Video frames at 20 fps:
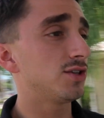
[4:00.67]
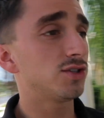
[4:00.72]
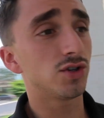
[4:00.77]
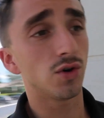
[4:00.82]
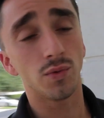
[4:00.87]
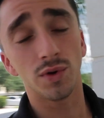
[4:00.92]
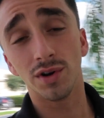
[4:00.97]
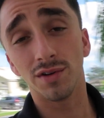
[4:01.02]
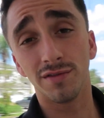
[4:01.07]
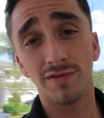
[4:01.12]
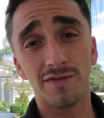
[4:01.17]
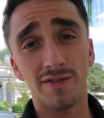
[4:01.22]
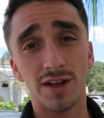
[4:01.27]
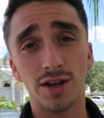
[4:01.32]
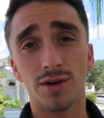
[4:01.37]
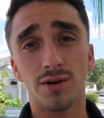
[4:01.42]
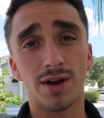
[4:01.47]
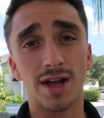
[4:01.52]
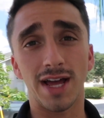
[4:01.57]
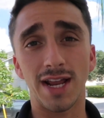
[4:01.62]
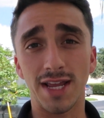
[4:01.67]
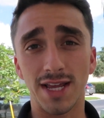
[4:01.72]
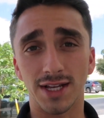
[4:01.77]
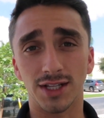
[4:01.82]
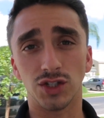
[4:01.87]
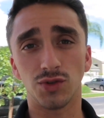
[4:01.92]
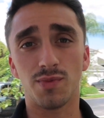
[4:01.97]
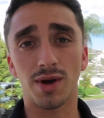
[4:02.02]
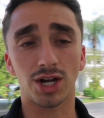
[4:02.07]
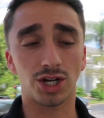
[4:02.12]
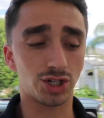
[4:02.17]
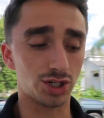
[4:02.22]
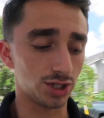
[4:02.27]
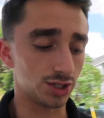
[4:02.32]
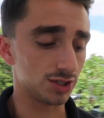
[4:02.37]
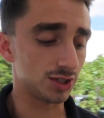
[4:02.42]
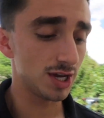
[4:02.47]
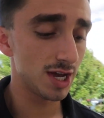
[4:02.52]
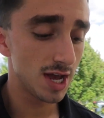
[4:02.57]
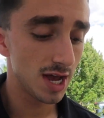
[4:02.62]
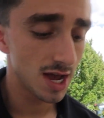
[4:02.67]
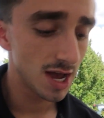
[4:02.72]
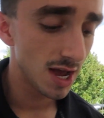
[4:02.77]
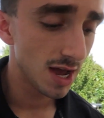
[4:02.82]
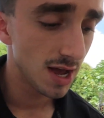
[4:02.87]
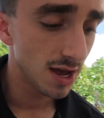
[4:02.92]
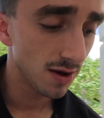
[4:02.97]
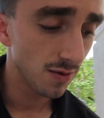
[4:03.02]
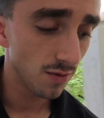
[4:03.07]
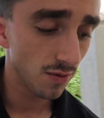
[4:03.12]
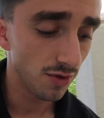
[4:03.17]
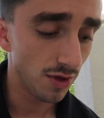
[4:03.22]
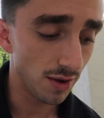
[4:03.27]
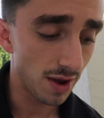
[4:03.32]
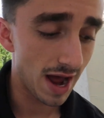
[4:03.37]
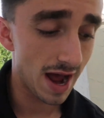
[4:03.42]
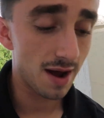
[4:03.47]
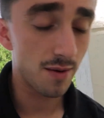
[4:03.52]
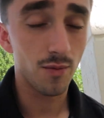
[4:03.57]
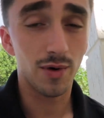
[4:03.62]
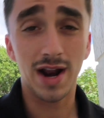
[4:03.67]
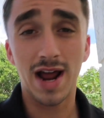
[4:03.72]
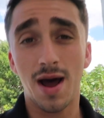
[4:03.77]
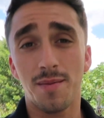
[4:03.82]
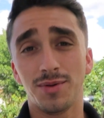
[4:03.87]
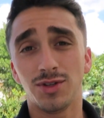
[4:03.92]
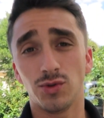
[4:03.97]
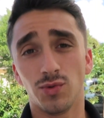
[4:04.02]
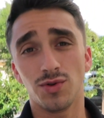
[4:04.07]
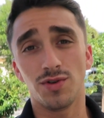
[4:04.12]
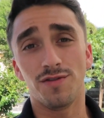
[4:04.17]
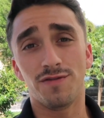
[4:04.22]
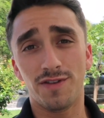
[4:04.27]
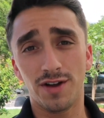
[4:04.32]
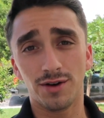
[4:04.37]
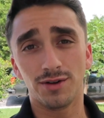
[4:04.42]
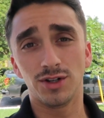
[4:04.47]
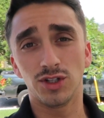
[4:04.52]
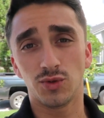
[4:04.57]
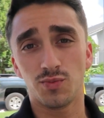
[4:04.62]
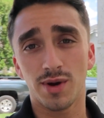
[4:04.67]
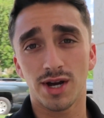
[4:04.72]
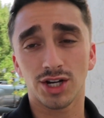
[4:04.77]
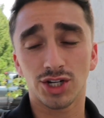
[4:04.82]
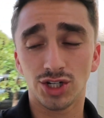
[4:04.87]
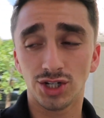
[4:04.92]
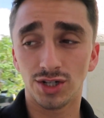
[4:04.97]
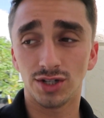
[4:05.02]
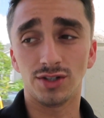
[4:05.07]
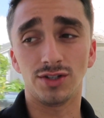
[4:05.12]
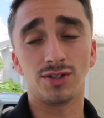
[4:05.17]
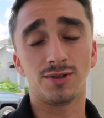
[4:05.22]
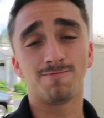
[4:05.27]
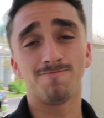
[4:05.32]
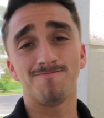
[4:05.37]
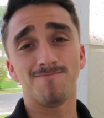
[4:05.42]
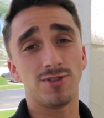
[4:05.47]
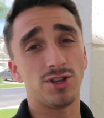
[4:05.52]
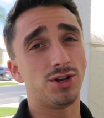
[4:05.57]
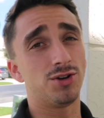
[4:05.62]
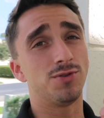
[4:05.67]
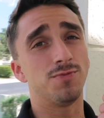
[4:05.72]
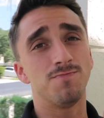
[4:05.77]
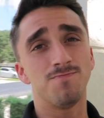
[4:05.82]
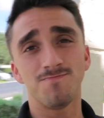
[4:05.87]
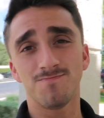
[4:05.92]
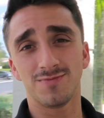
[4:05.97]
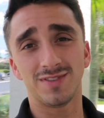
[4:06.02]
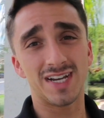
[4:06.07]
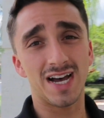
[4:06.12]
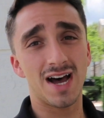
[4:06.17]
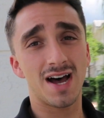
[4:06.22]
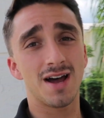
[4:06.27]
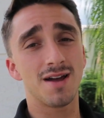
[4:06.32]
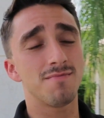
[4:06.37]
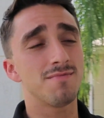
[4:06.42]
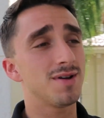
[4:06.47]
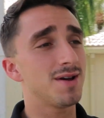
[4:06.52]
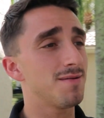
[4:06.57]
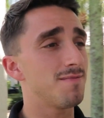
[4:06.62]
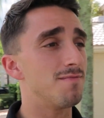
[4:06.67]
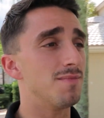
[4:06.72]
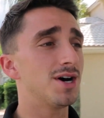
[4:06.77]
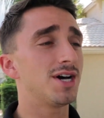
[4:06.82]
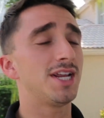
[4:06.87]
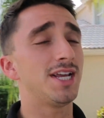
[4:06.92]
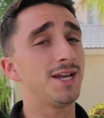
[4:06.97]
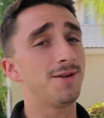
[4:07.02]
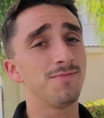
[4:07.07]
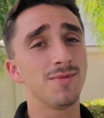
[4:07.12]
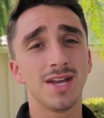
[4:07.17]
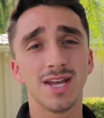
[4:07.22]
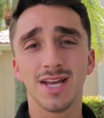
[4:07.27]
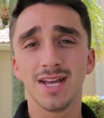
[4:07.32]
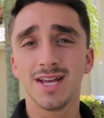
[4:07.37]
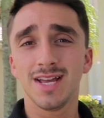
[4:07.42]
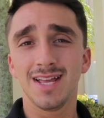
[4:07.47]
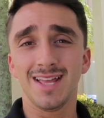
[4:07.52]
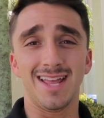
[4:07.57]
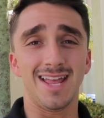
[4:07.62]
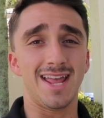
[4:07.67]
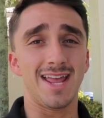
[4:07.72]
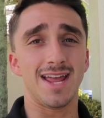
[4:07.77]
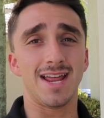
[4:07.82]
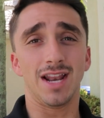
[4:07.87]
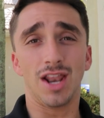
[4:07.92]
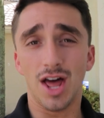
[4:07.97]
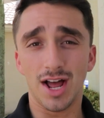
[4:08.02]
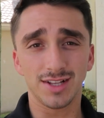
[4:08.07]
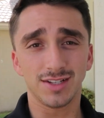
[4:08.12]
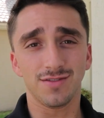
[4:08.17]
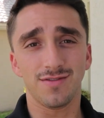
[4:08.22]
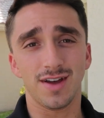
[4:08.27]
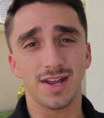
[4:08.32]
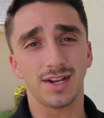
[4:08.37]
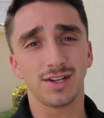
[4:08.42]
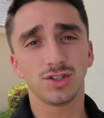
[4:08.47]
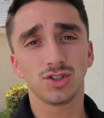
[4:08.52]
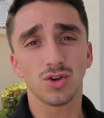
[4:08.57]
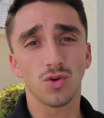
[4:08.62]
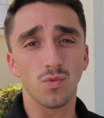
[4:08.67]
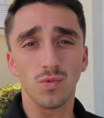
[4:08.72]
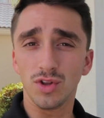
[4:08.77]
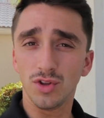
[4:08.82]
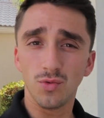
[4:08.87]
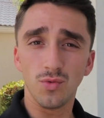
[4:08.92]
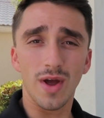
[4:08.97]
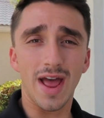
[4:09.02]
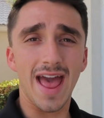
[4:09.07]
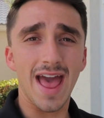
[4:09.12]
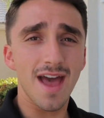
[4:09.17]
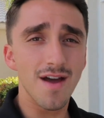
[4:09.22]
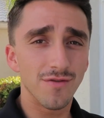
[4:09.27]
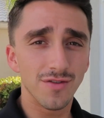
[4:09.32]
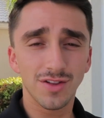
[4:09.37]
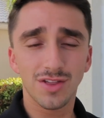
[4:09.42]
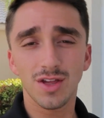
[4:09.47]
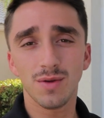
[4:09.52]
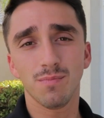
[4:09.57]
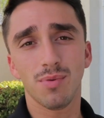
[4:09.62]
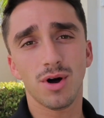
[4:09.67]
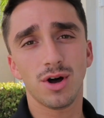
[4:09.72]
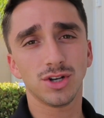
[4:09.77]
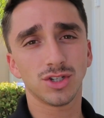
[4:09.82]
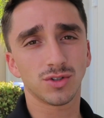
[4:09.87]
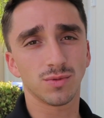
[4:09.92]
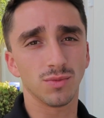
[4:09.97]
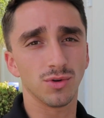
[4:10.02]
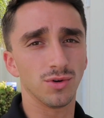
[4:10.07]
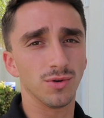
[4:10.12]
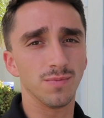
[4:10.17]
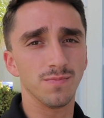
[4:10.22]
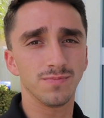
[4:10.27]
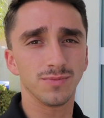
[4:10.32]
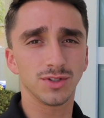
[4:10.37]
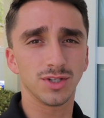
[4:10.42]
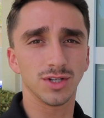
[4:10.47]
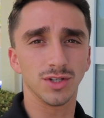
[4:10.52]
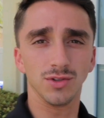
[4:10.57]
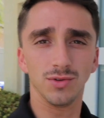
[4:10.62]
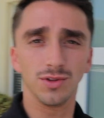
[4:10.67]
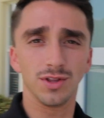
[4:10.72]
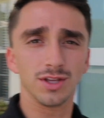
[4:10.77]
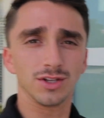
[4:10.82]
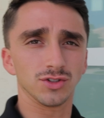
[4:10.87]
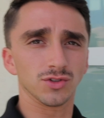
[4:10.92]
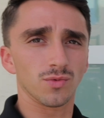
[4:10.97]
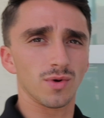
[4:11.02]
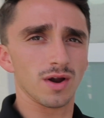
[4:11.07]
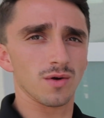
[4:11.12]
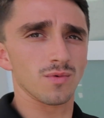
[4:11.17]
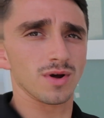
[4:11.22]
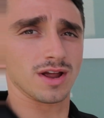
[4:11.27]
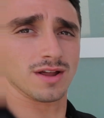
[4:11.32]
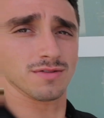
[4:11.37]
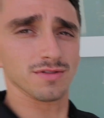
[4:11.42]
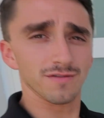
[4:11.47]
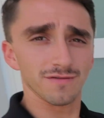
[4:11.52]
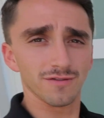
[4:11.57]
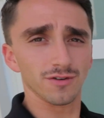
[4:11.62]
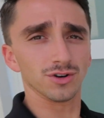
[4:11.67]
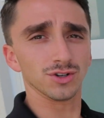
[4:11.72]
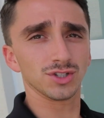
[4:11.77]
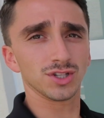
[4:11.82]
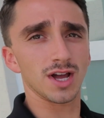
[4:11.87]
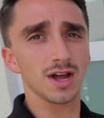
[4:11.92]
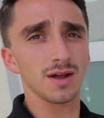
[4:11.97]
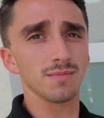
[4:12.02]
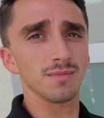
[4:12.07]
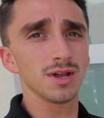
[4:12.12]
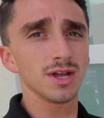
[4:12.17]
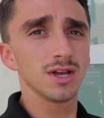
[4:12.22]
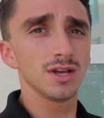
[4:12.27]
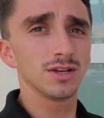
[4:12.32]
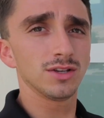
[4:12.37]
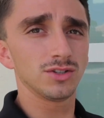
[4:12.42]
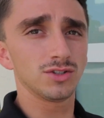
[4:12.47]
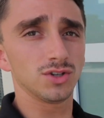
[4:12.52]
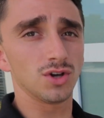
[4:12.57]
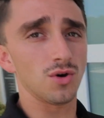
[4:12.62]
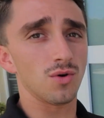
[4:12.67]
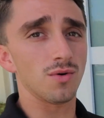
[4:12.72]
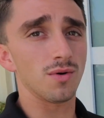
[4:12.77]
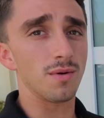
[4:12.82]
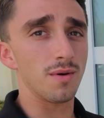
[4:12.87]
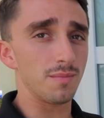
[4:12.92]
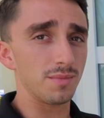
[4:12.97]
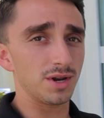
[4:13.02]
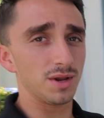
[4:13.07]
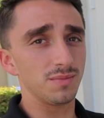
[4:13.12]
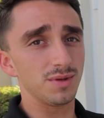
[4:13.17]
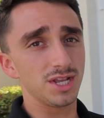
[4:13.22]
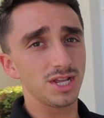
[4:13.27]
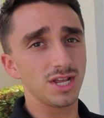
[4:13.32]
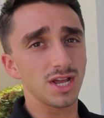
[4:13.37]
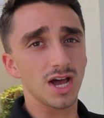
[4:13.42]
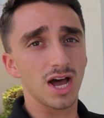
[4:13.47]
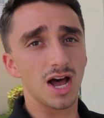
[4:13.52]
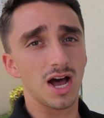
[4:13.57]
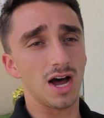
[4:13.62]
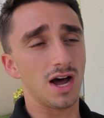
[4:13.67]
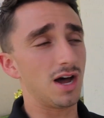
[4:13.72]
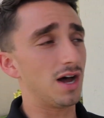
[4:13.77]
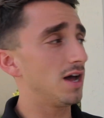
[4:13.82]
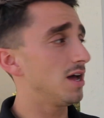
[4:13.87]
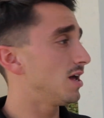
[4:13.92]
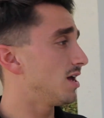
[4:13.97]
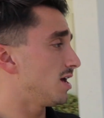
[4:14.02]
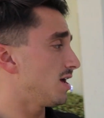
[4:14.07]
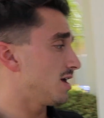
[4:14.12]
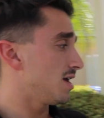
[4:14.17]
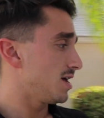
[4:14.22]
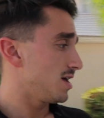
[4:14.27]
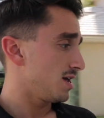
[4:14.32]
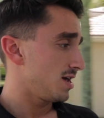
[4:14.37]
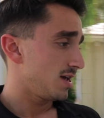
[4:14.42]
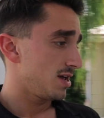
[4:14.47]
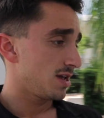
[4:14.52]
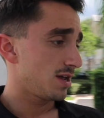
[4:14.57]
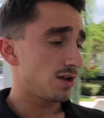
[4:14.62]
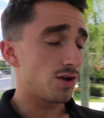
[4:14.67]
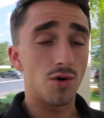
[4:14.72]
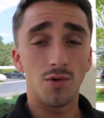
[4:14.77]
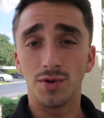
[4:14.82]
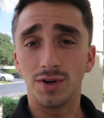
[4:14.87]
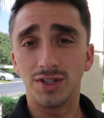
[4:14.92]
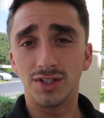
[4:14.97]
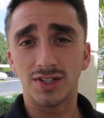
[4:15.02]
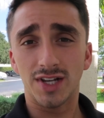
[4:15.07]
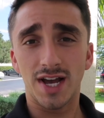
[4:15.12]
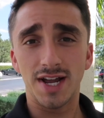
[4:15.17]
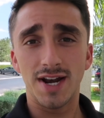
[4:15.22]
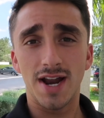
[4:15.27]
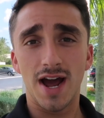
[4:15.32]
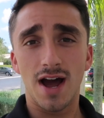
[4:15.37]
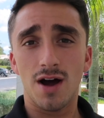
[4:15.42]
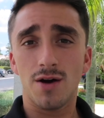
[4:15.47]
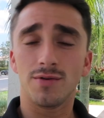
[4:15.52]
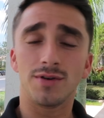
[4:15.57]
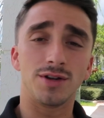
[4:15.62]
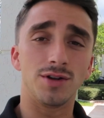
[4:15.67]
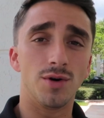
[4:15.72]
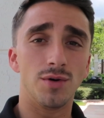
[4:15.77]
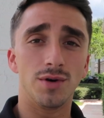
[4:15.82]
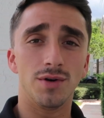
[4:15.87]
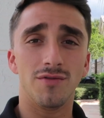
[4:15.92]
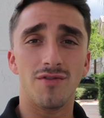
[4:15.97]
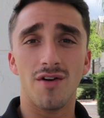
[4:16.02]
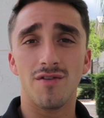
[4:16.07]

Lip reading: so we don't fail any inspections. What happens when you fail an inspection is, time, money, and lots of headaches. So we do everything possible to do things the right way the first time. So I'm gonna be going inside now and going over